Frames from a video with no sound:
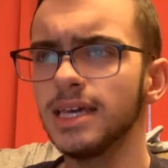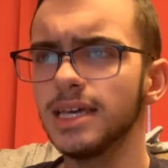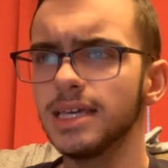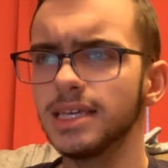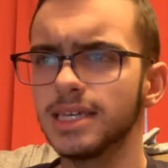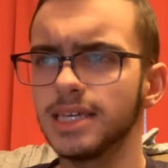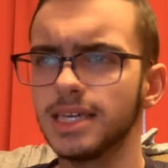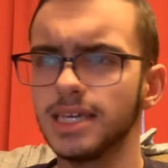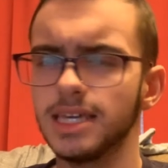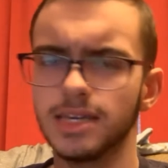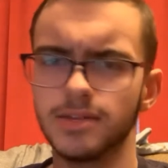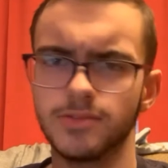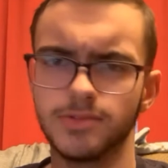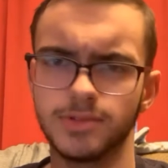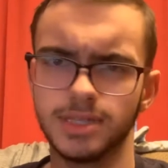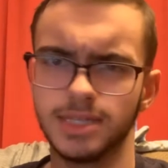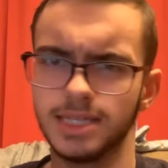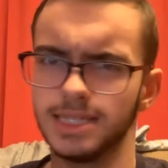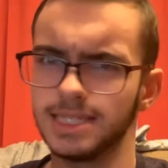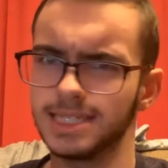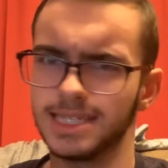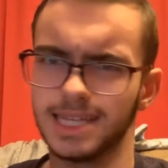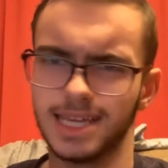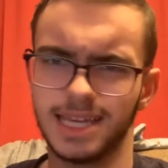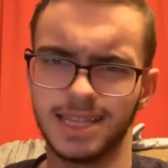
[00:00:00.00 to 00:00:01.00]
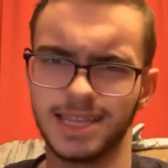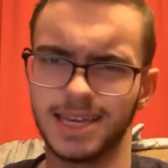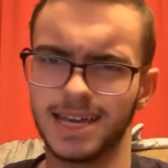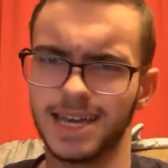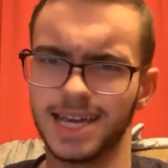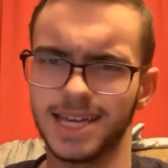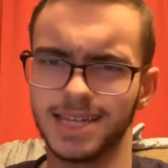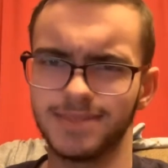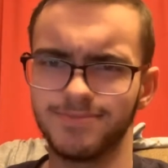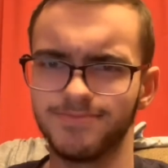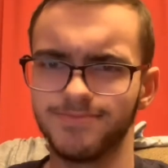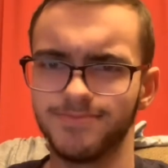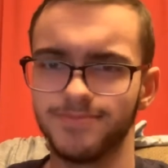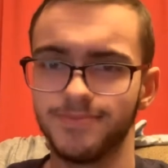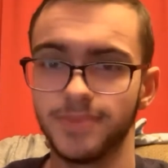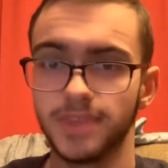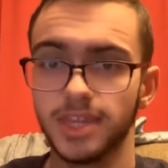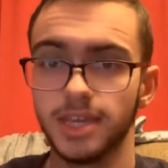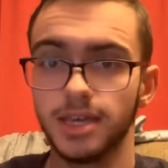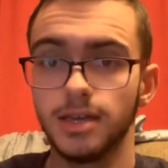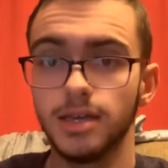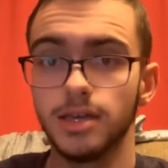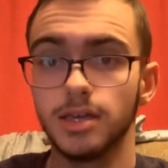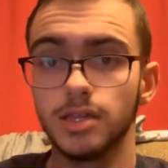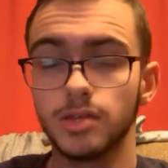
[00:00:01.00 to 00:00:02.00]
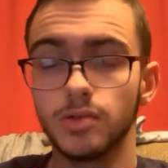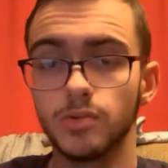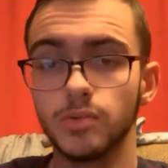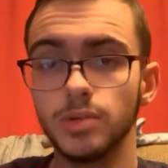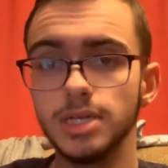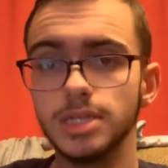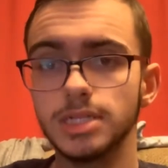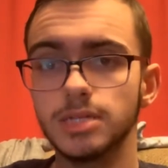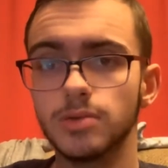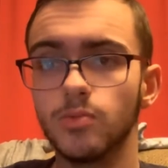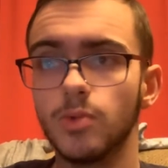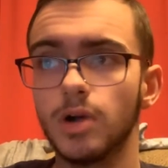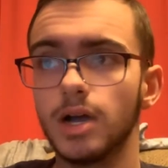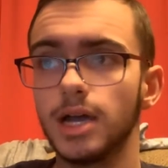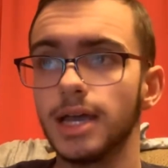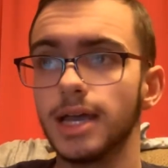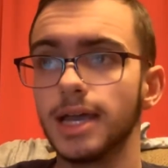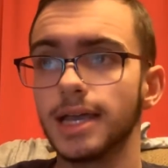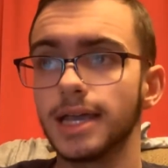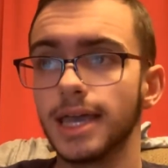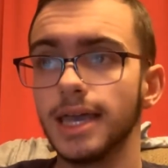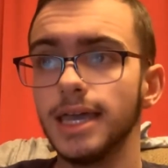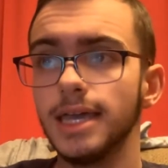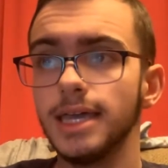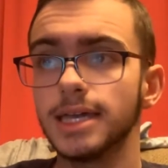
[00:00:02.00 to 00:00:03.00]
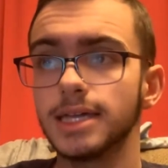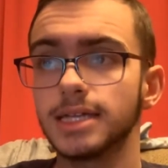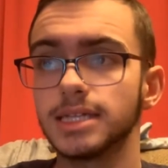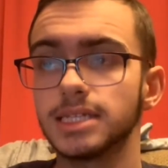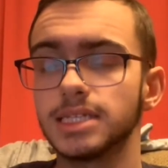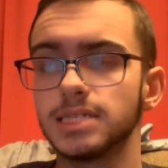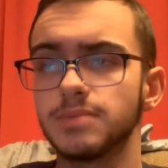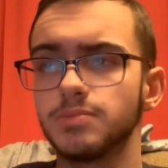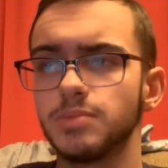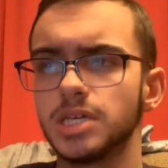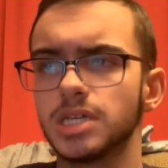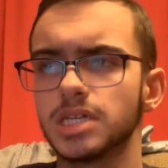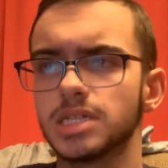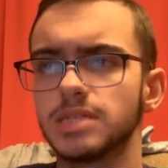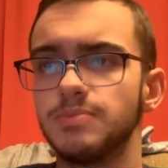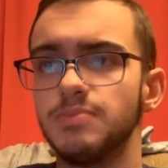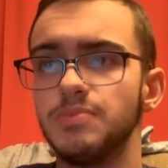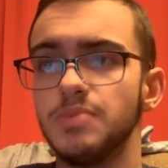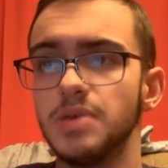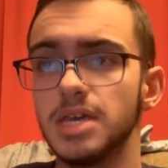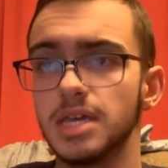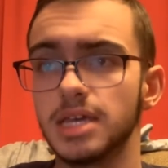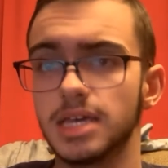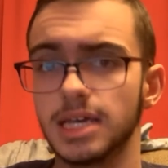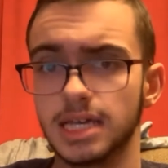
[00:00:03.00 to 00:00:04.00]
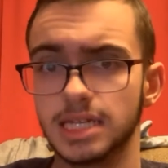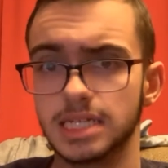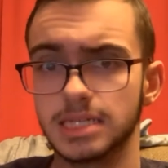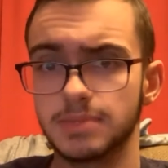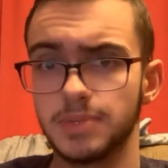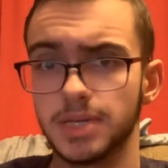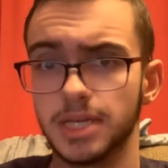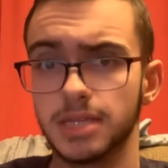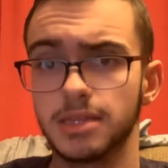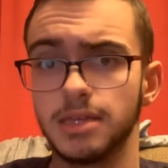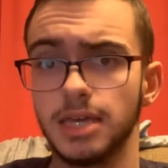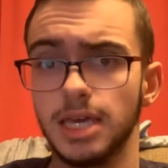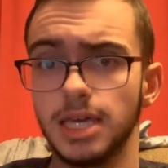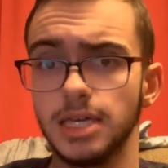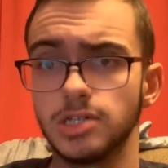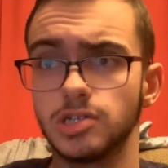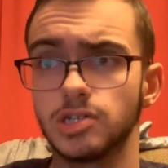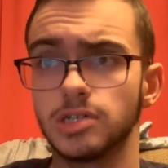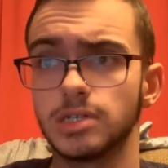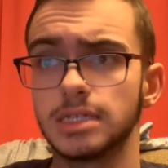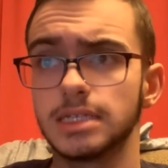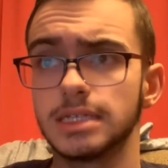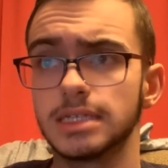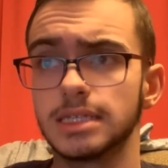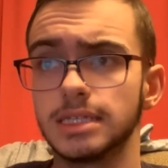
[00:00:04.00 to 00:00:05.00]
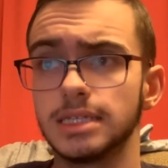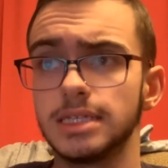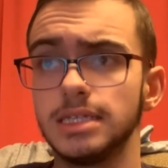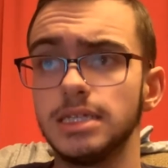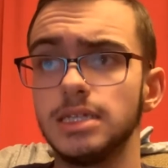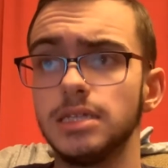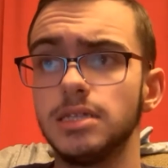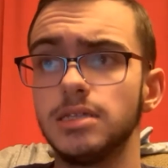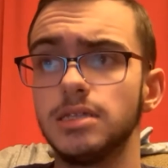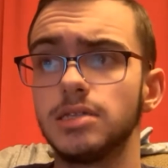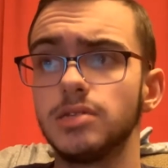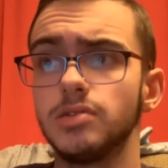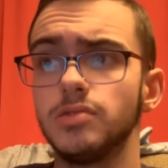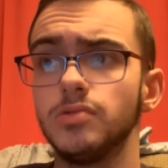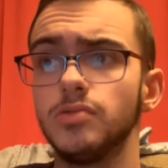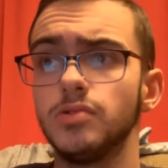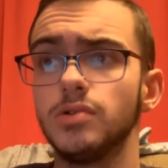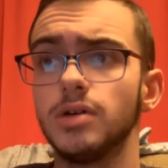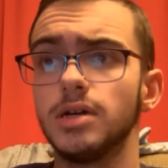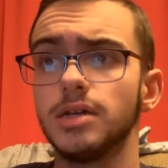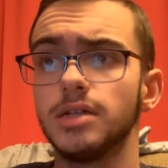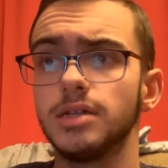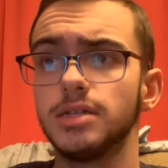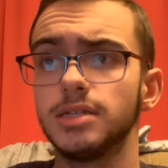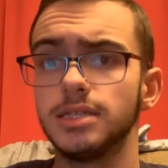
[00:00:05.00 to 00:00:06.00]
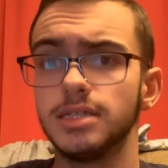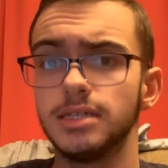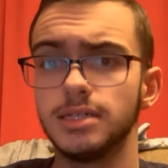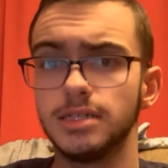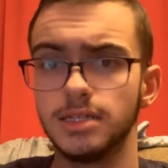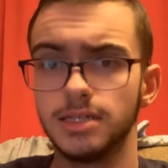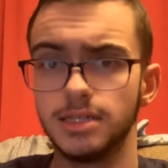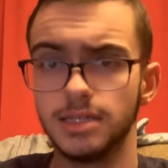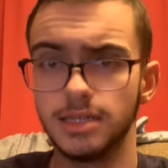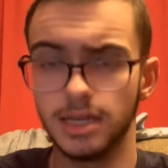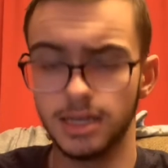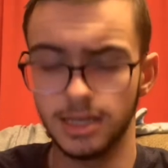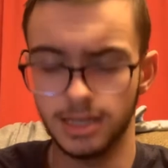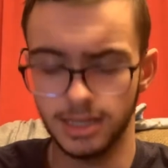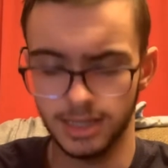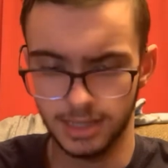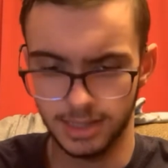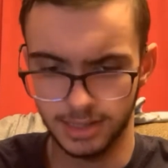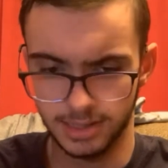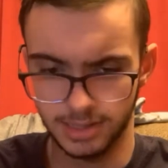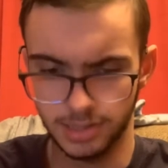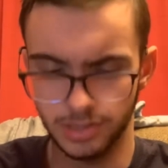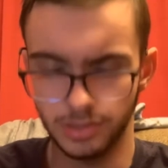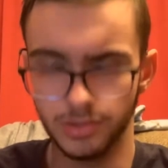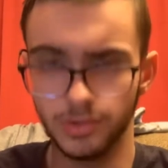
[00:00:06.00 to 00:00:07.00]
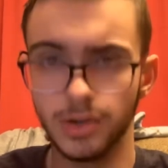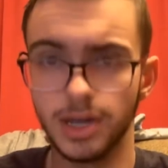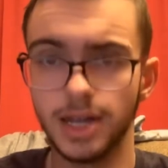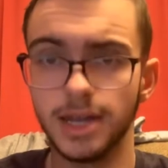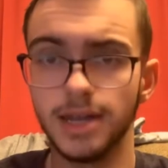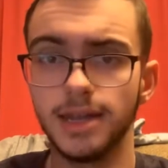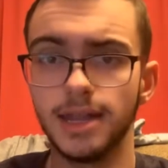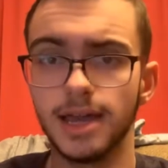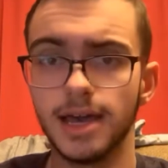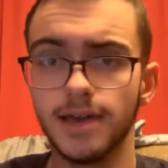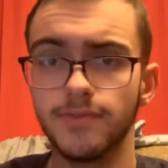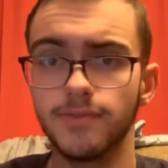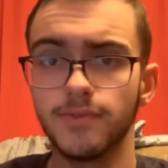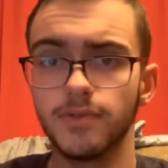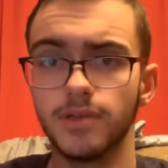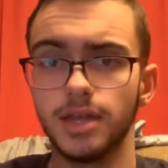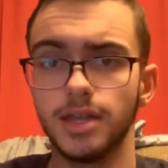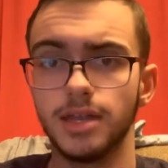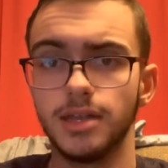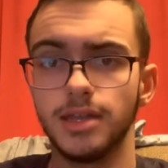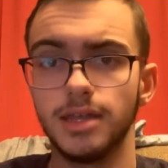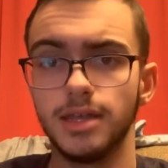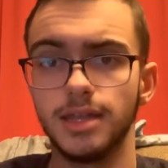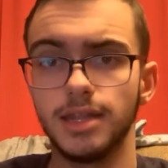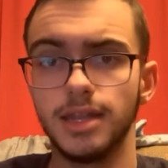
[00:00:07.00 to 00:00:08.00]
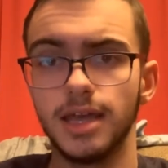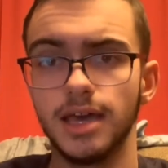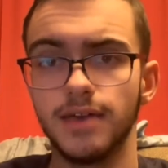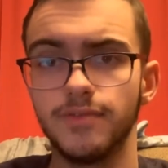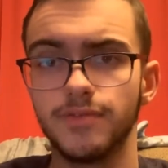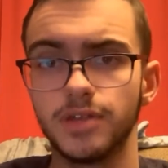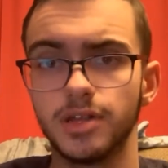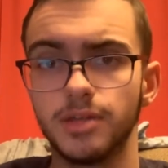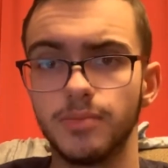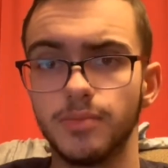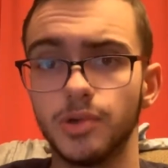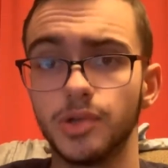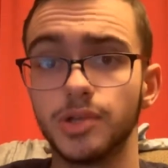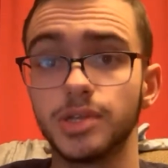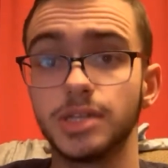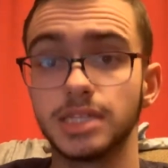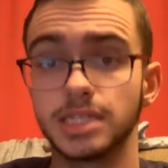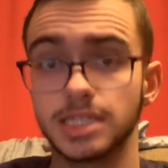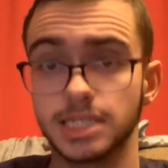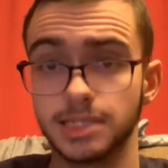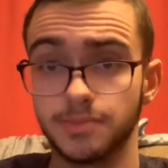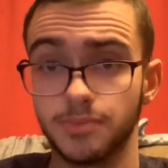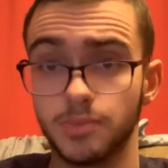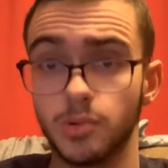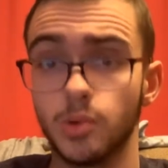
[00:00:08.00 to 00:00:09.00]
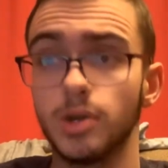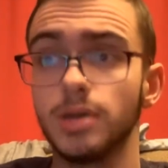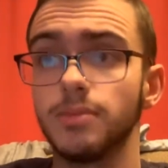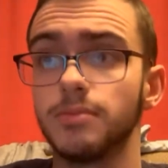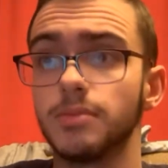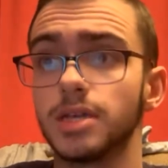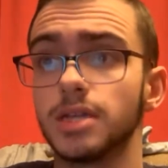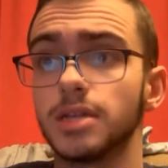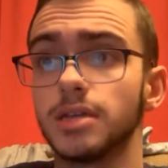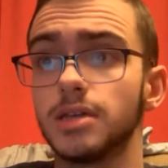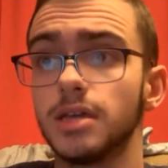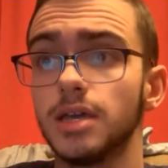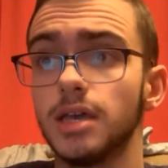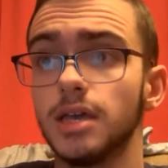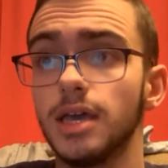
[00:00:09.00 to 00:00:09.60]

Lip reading: I can't really say that. The reason why I can't is because big expectations lead to an inevitable disappointment.